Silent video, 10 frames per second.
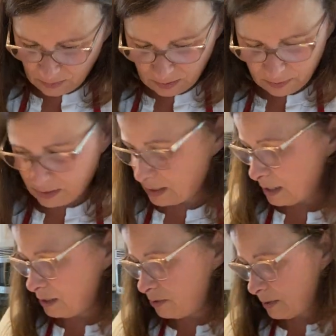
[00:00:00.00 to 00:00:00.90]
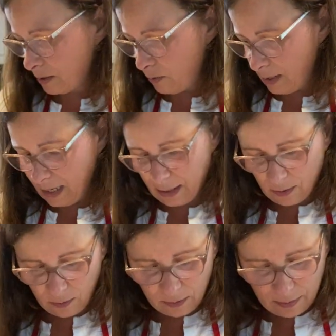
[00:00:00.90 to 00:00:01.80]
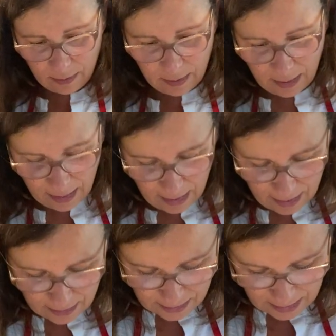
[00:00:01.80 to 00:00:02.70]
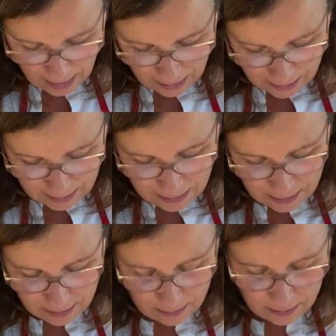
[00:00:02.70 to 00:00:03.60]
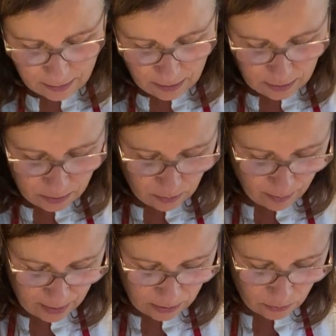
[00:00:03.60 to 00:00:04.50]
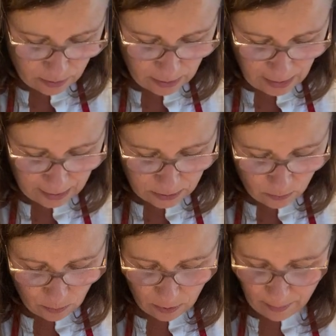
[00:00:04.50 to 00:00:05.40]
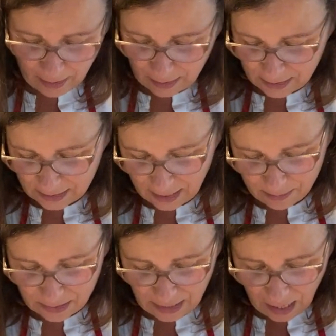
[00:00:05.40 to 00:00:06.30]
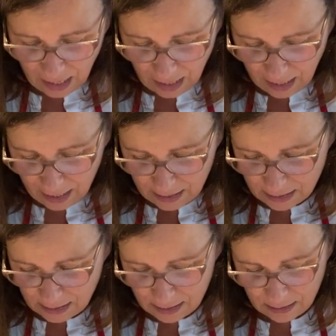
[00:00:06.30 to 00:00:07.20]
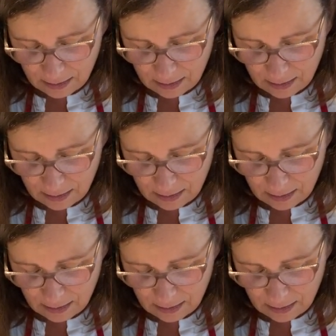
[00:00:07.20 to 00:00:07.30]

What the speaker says: I'm just going to do a quickie little insect. Trying to make sure the legs are all about the same size.